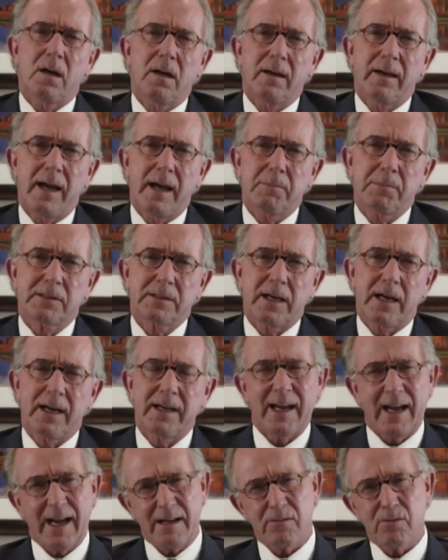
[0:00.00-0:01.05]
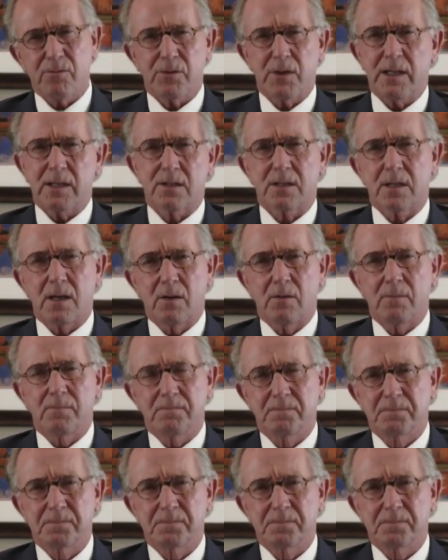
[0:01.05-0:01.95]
uh, appetite, I don't think so.